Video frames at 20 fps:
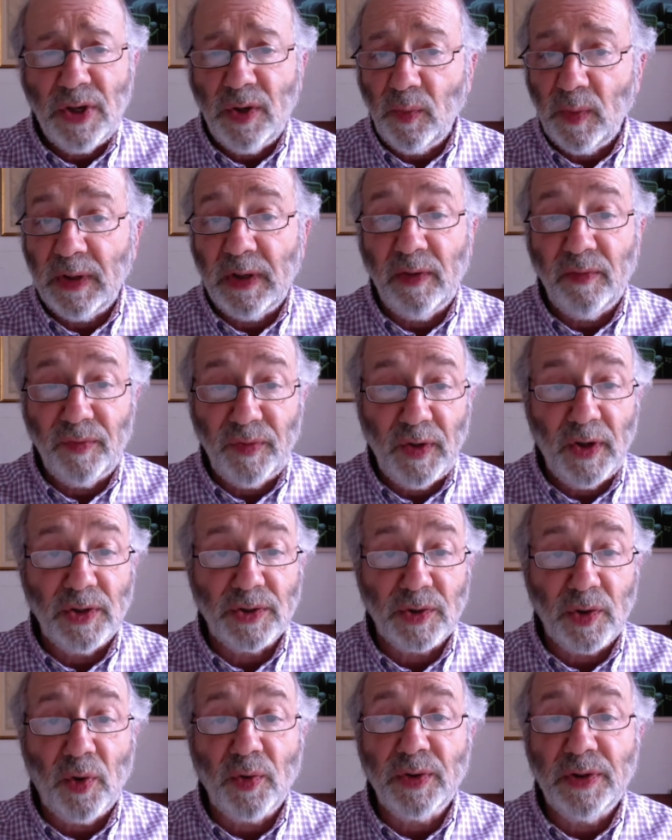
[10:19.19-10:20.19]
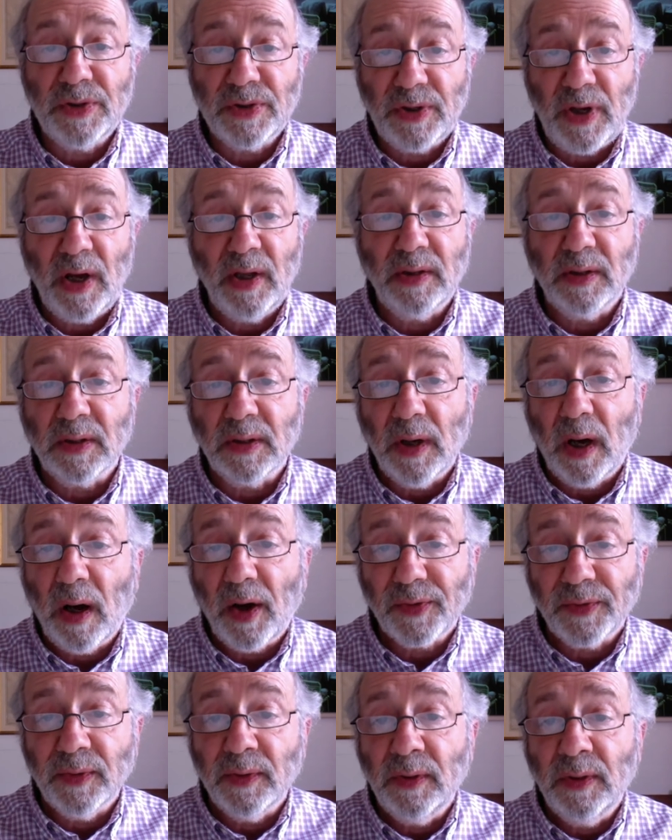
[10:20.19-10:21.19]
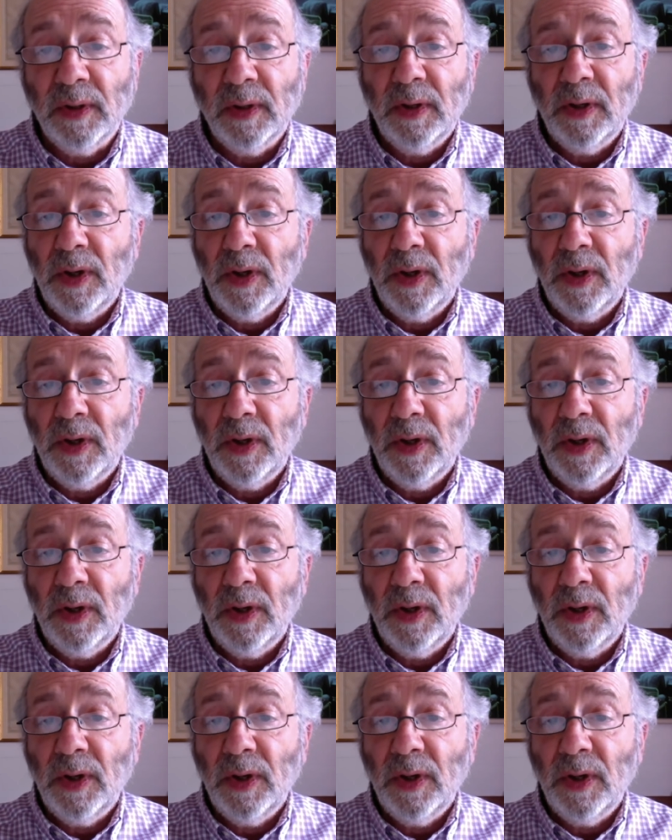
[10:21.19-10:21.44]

when he first got inside the garden